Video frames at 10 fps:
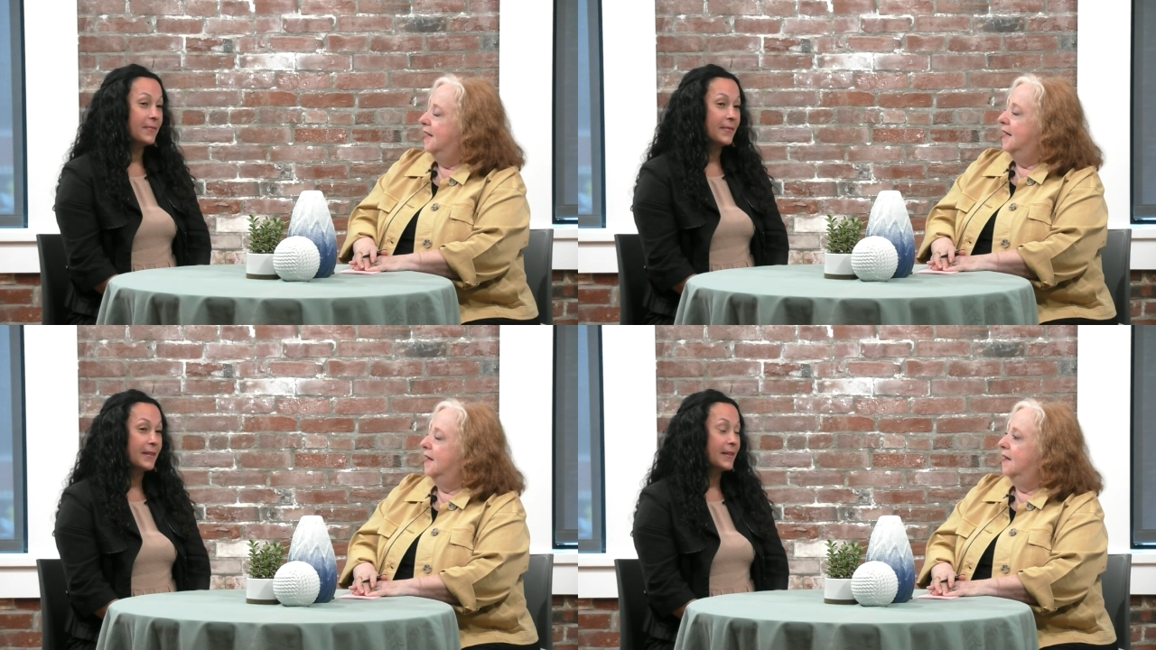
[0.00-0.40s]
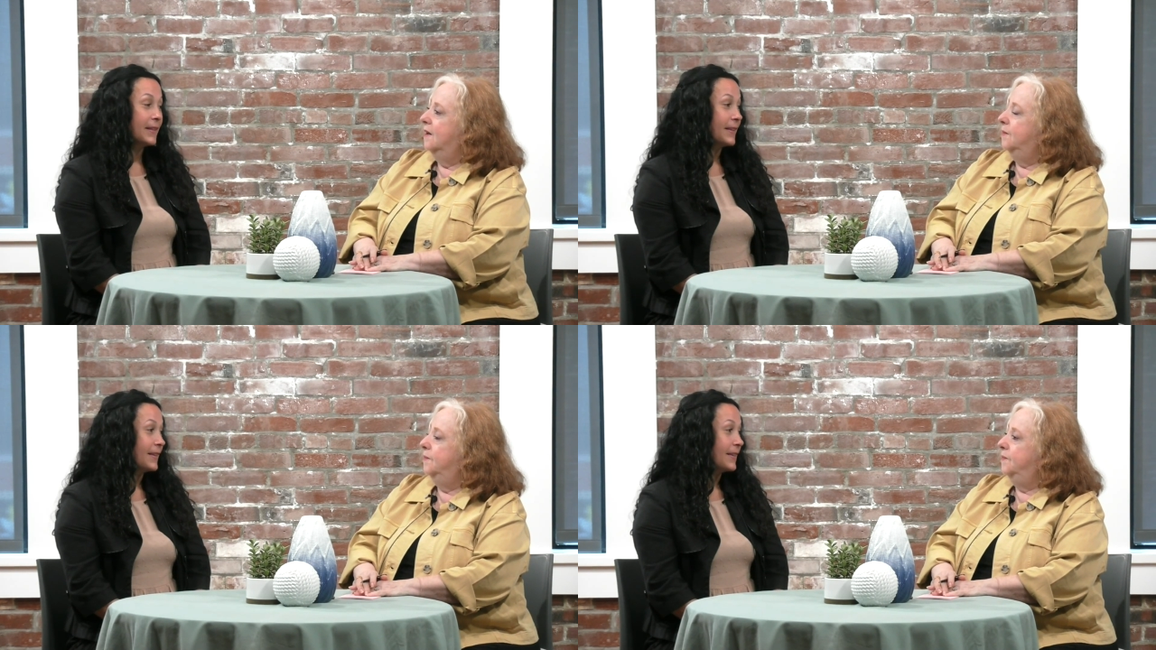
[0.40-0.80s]
Speaker 1: Uh,
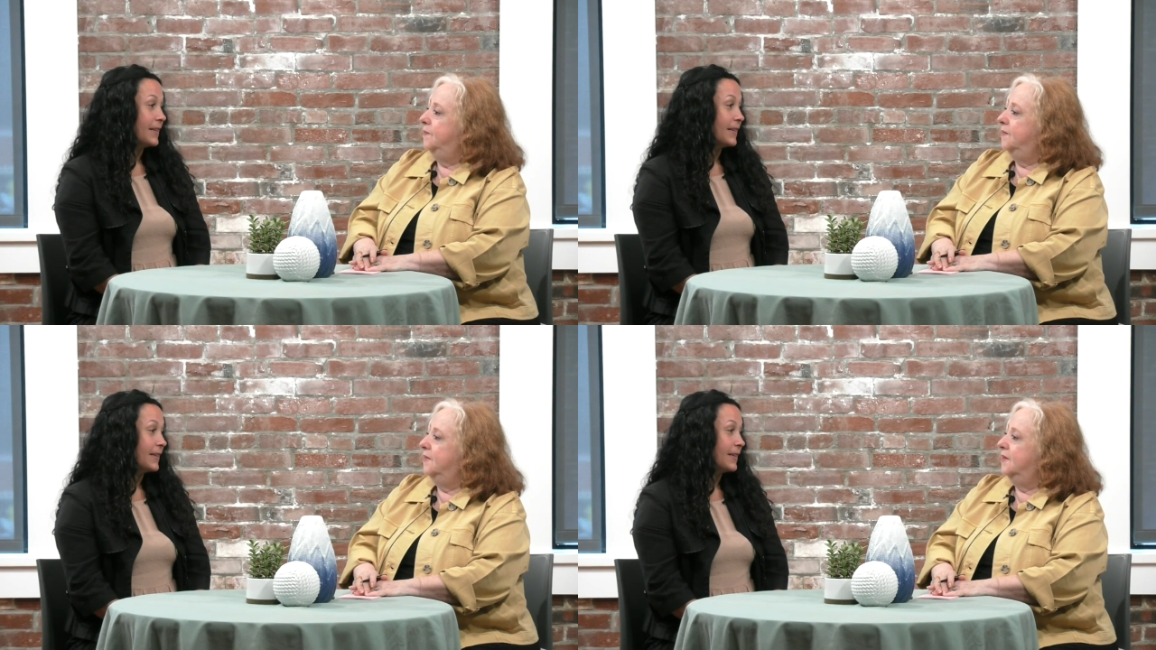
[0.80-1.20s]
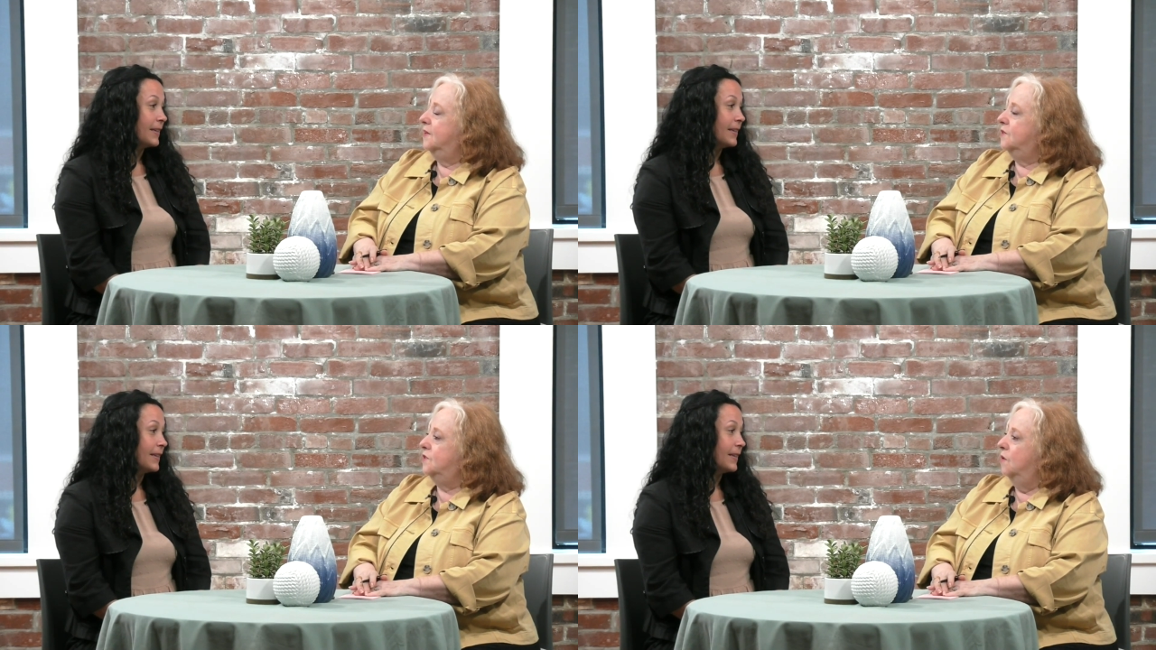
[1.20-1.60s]

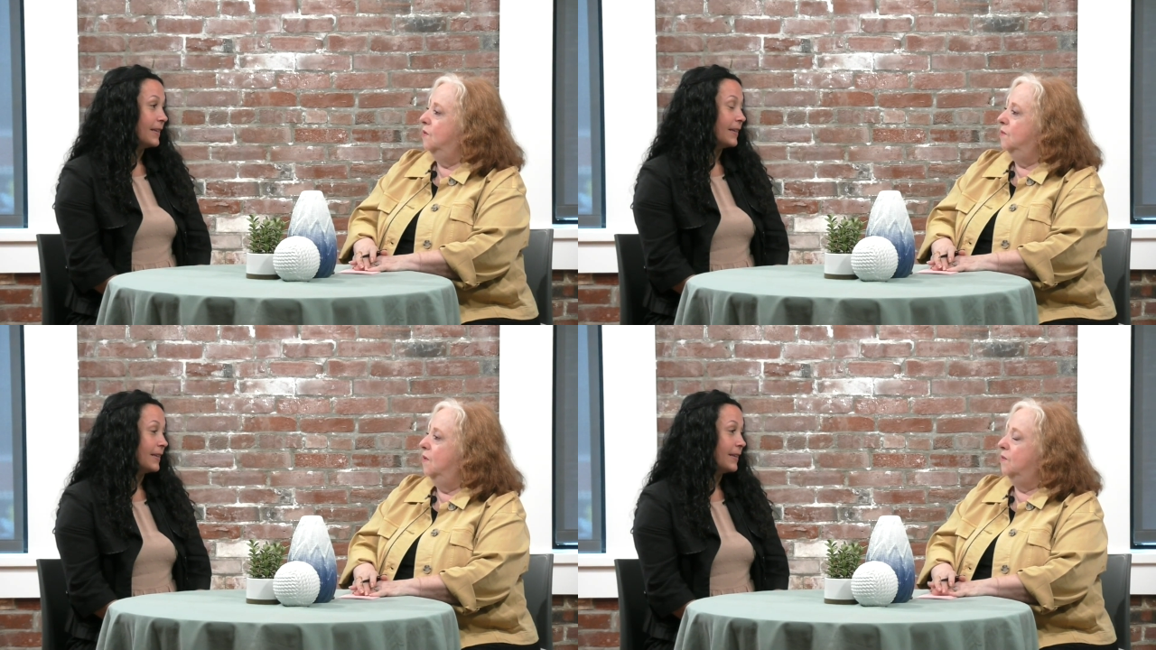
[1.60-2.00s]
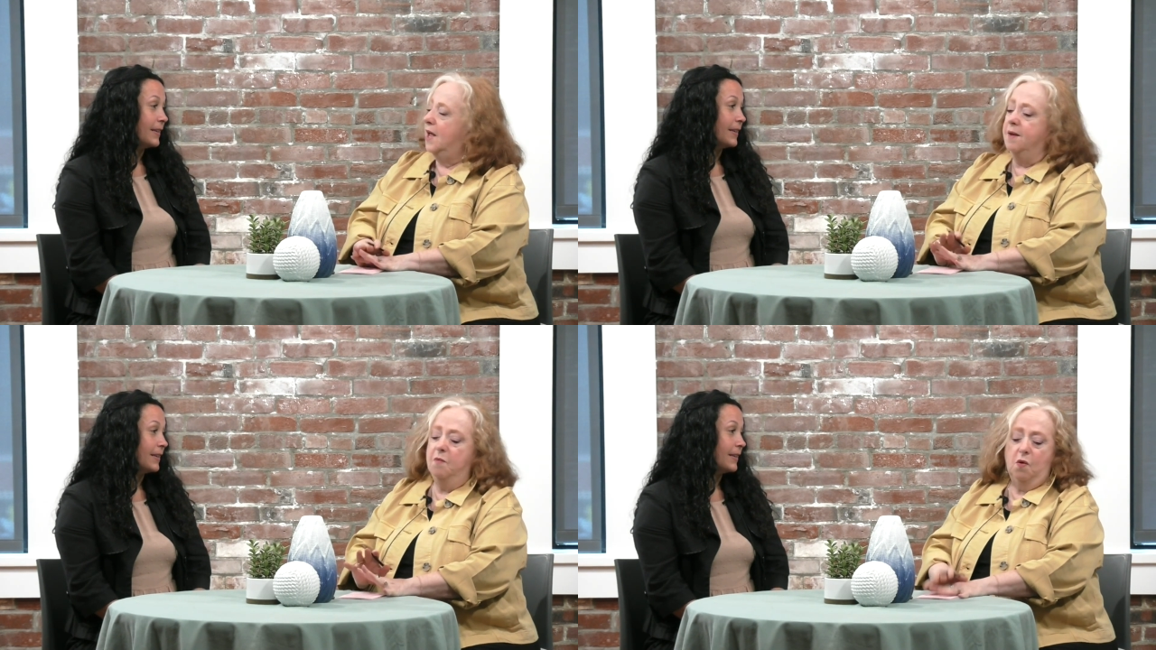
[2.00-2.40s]
so, okay,
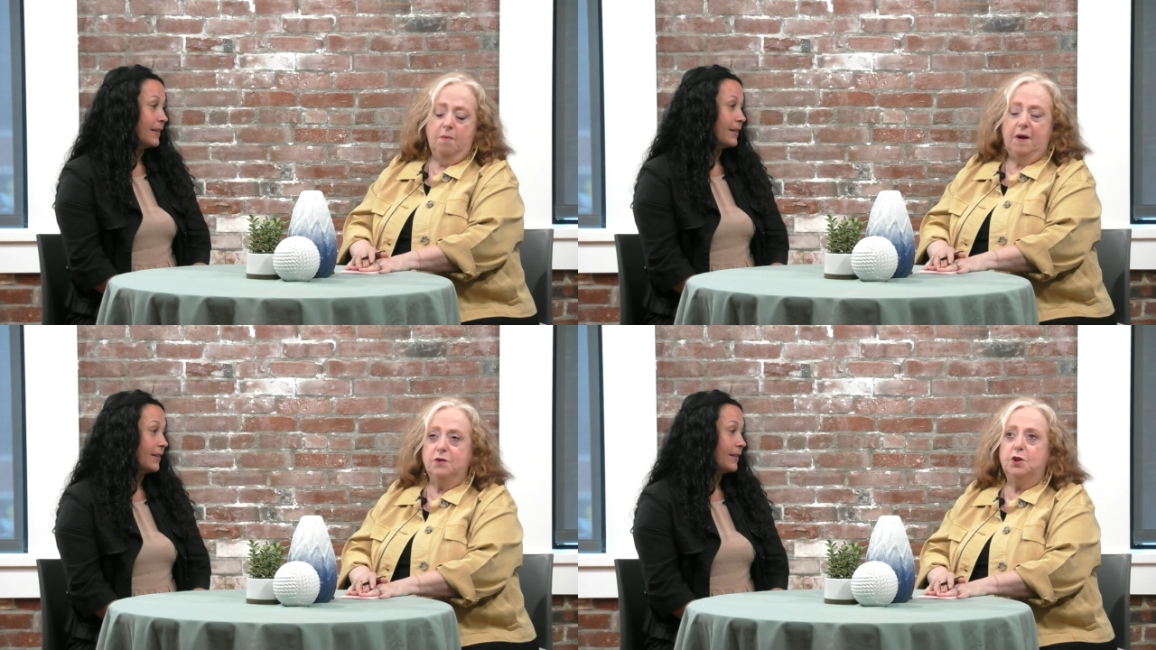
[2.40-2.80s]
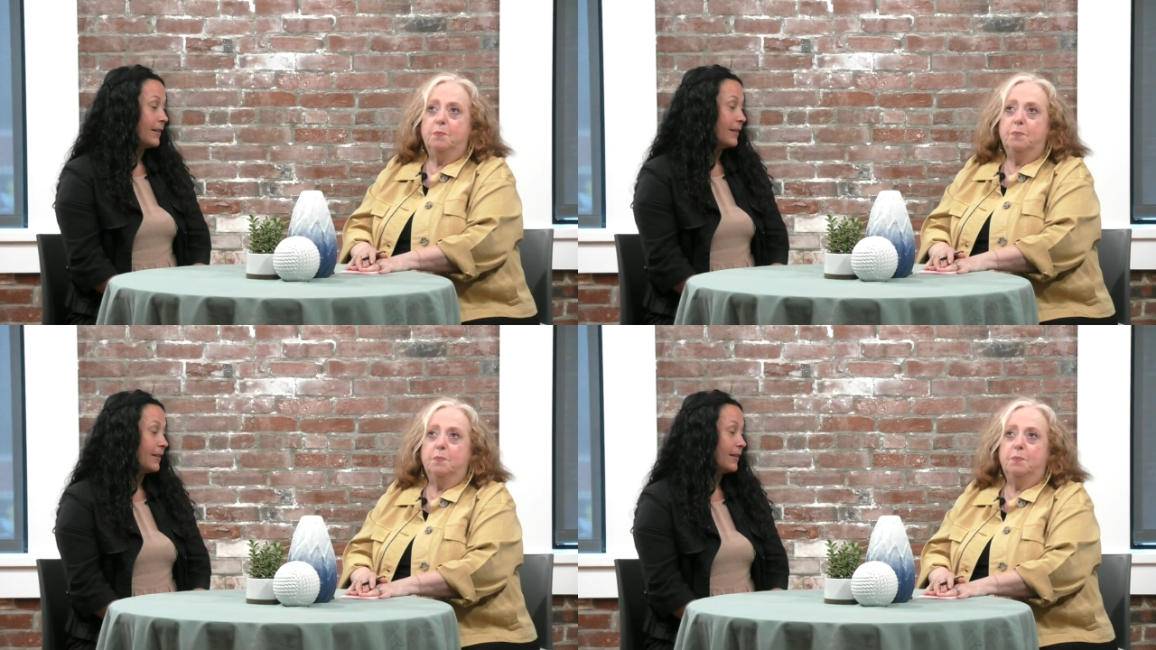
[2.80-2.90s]
more about your